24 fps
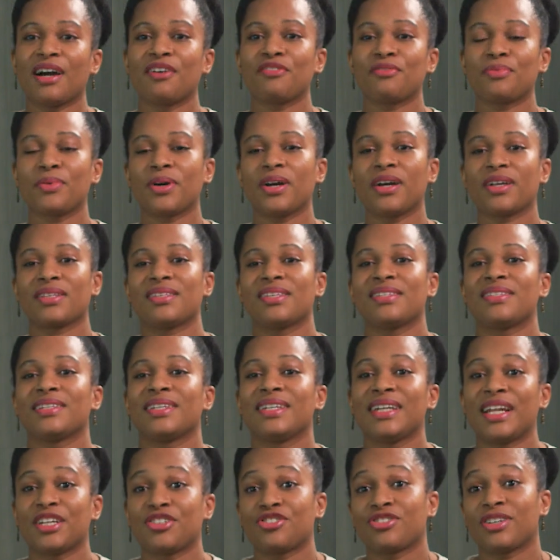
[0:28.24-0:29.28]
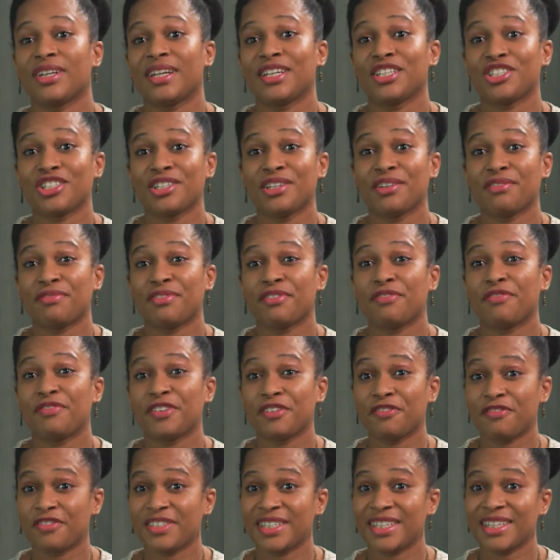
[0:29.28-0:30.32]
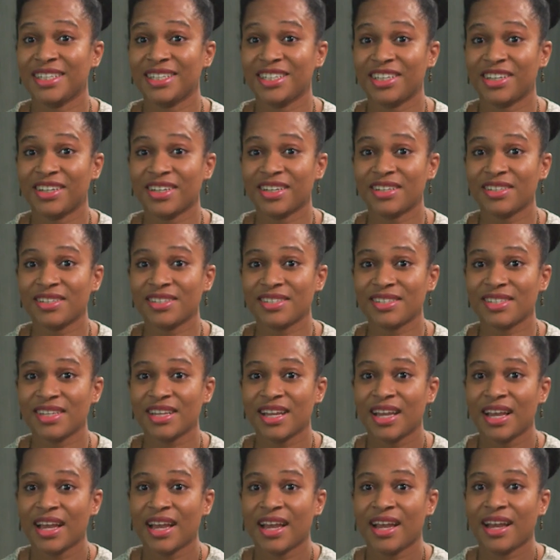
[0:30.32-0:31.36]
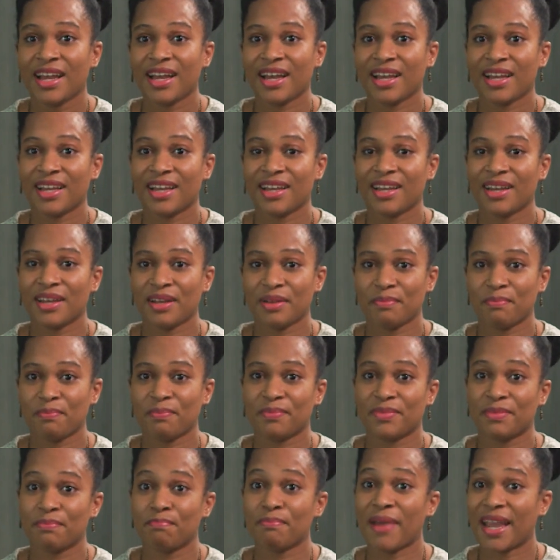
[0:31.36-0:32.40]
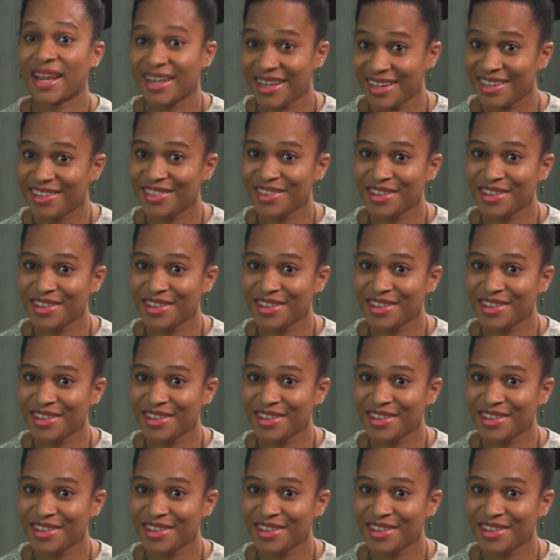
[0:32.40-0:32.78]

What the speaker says: I've worked as an electrical engineer for 15 years, mainly